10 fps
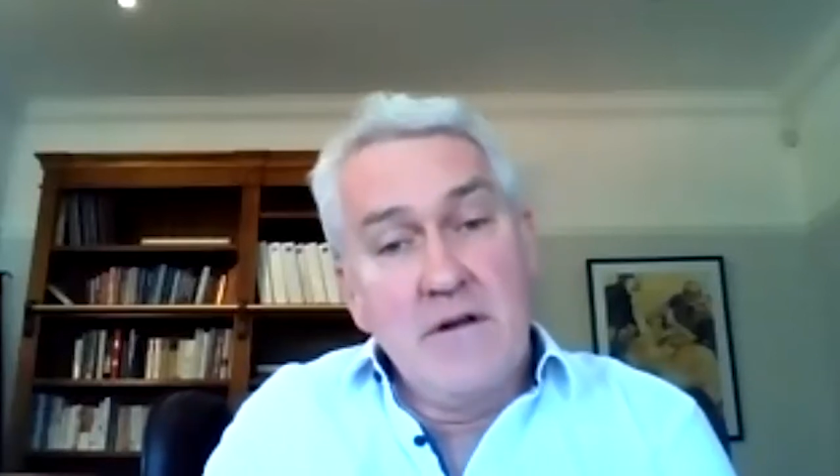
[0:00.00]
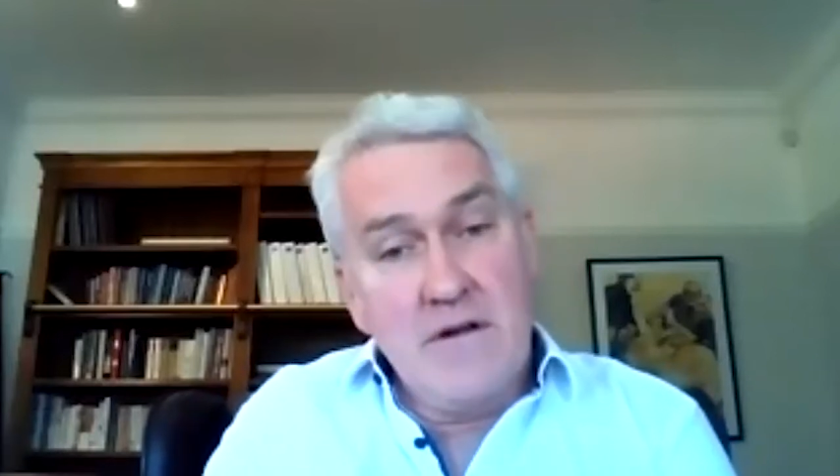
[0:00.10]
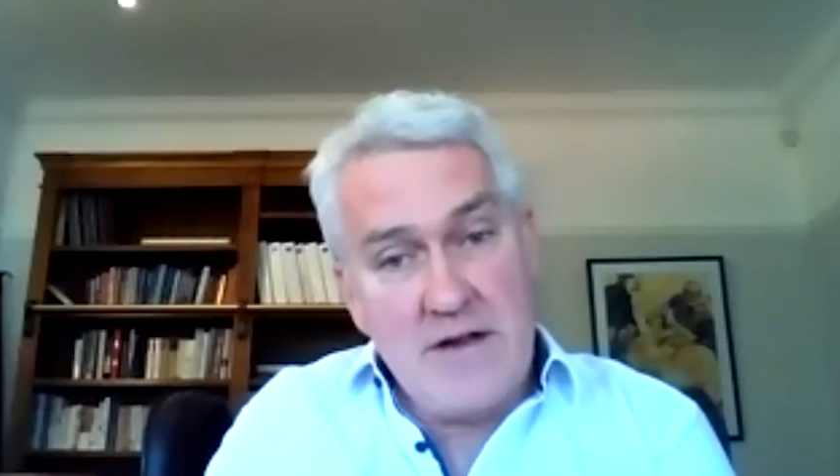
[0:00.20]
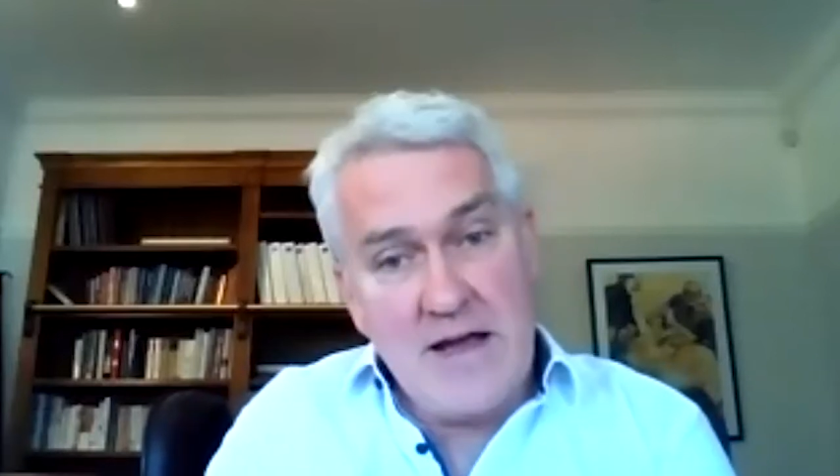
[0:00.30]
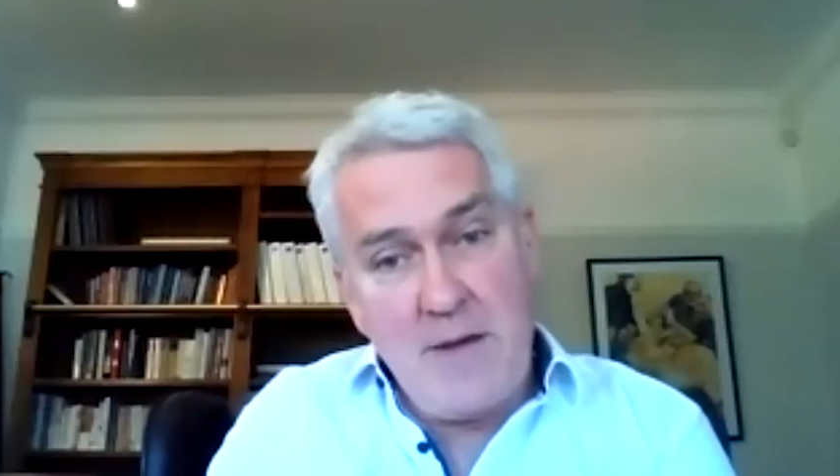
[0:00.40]

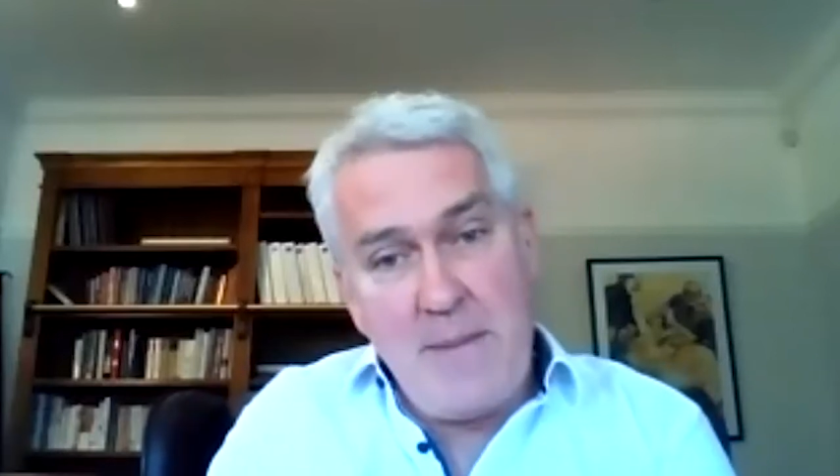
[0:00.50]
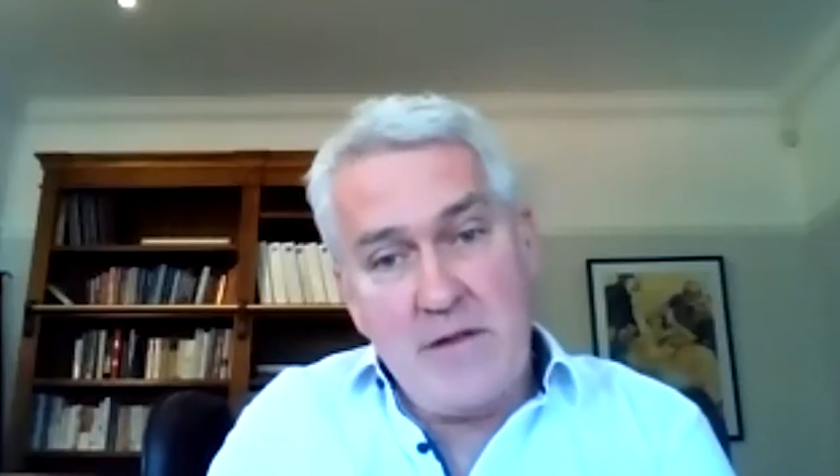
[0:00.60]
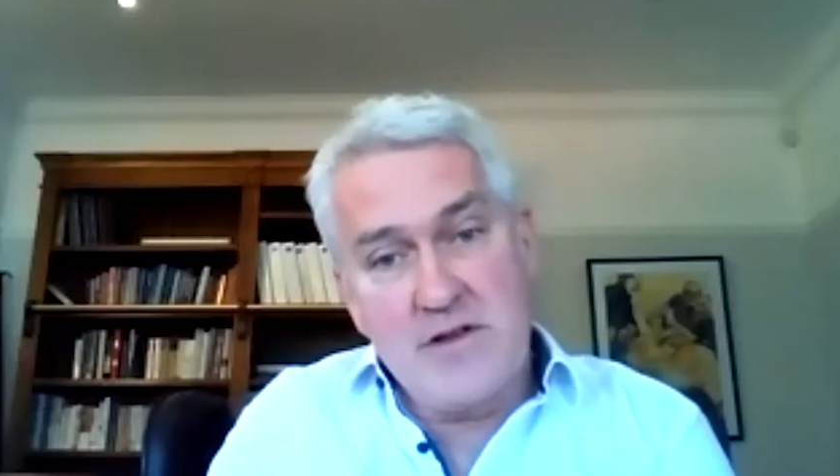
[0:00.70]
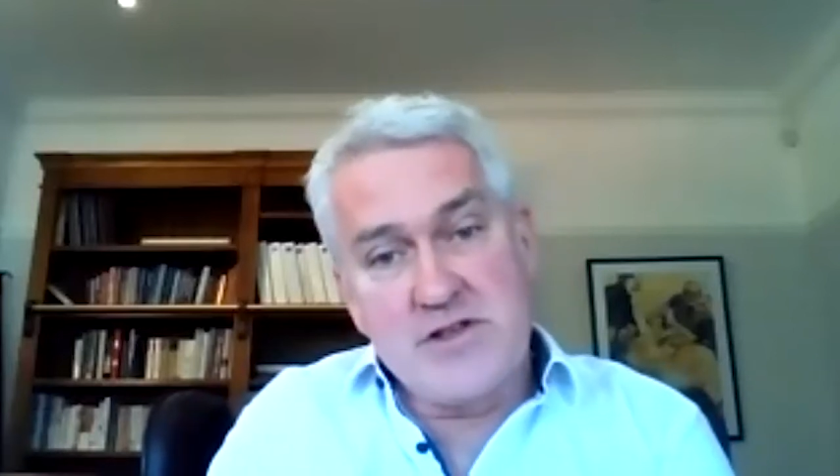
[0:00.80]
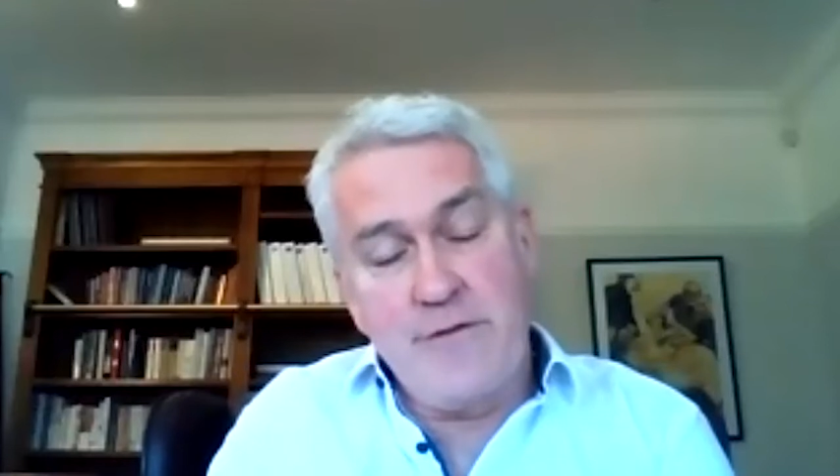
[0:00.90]
think about
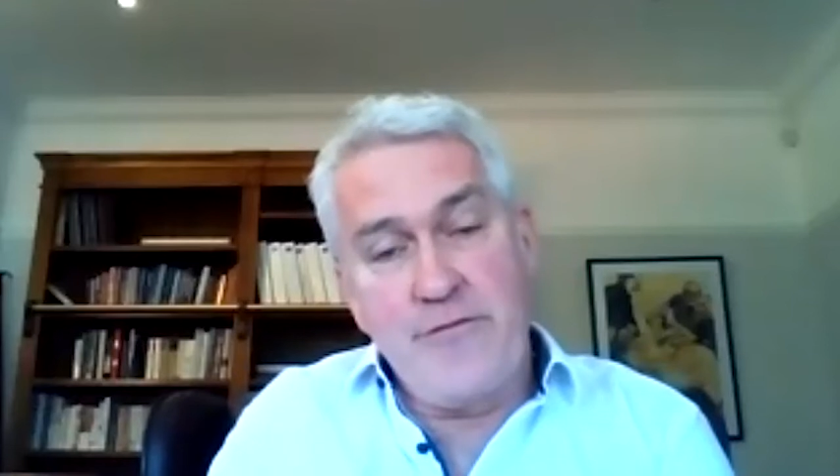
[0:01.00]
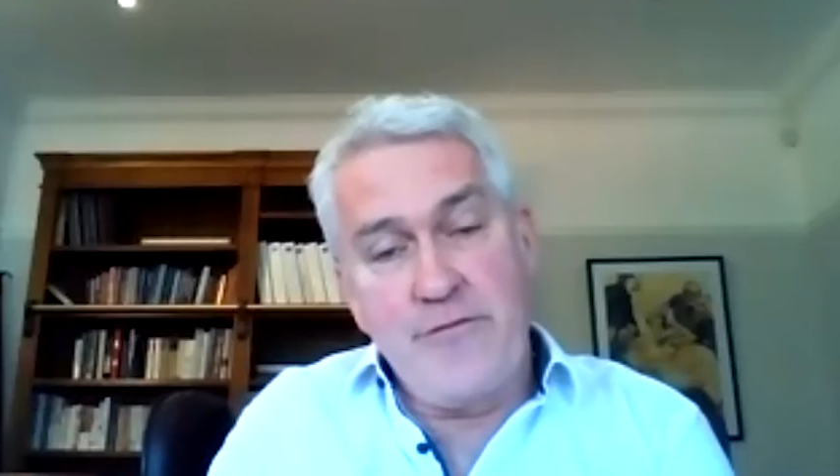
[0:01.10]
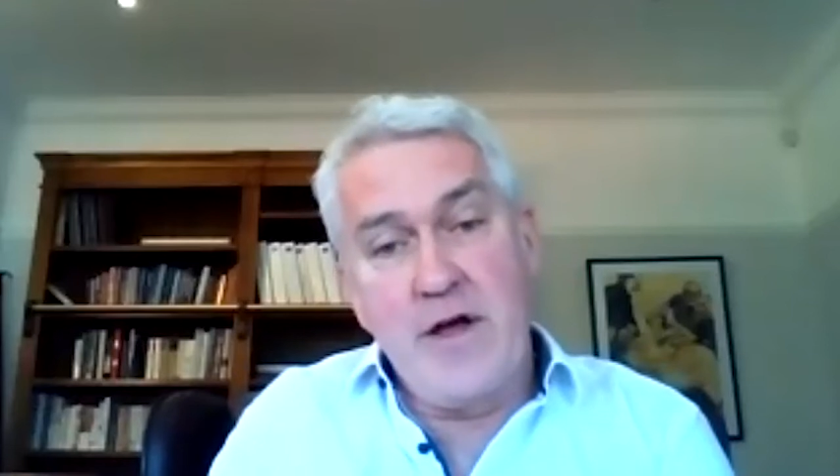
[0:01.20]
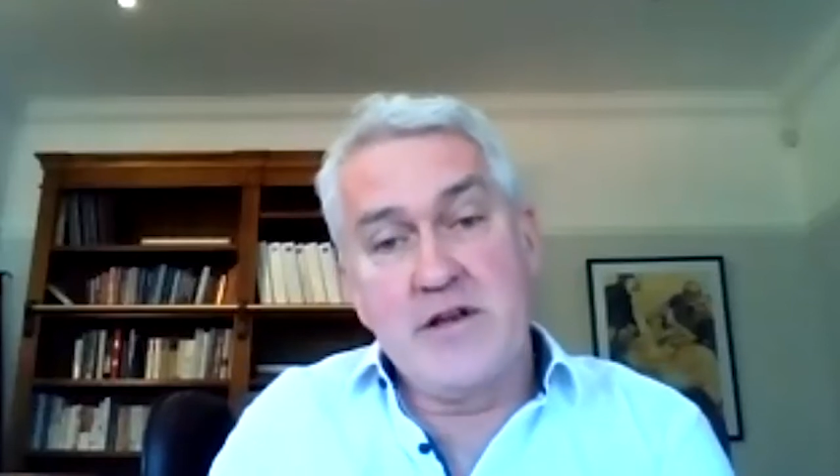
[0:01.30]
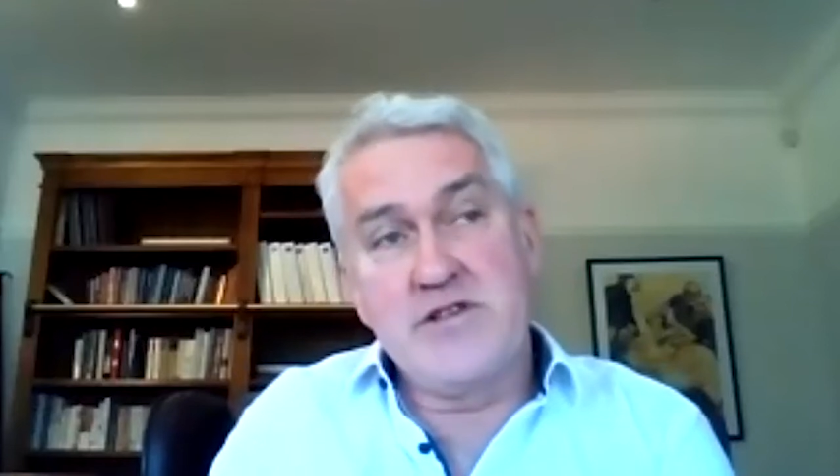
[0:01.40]
the stuff
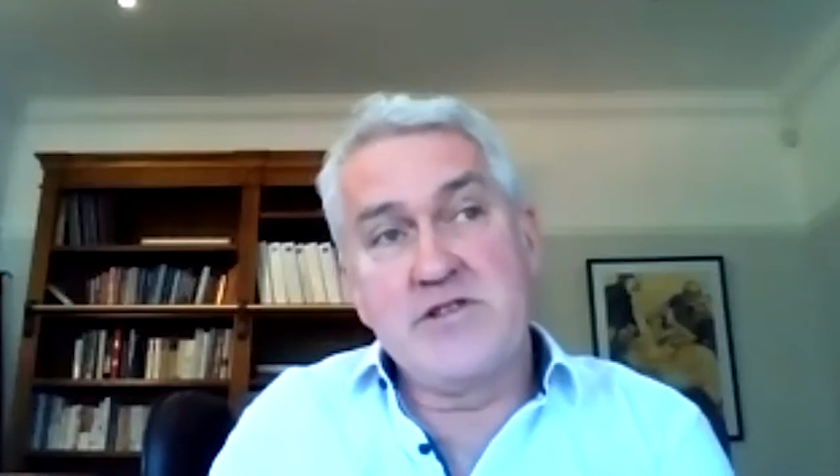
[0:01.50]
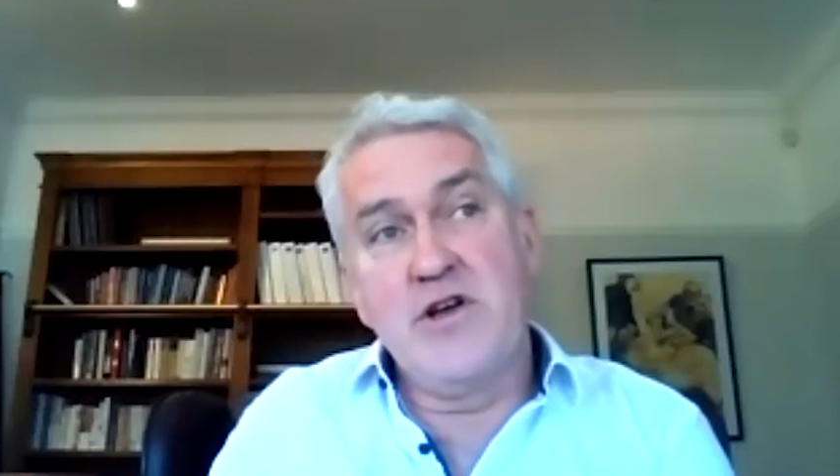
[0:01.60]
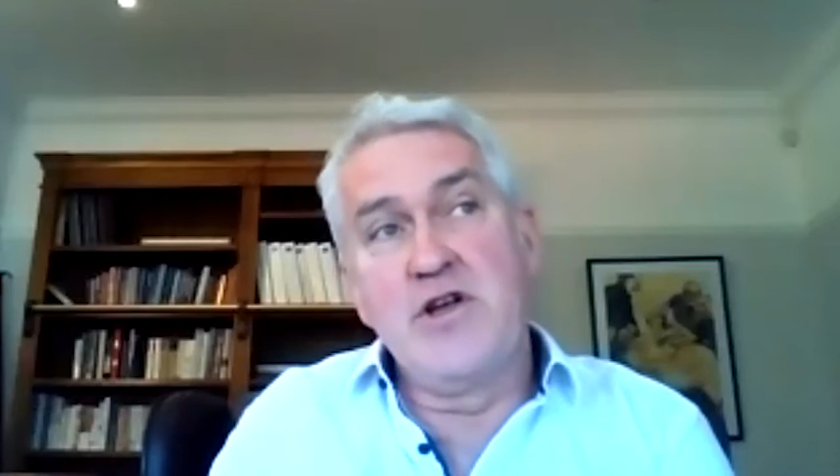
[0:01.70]
that